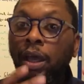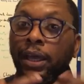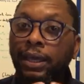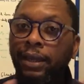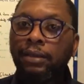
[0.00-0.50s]

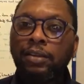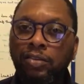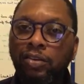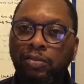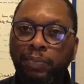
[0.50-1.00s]
Again, this is
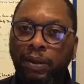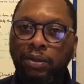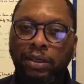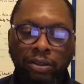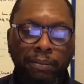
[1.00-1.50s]
just
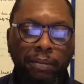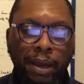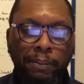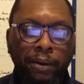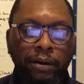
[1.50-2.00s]
speculation on my
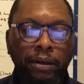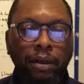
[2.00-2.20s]
part.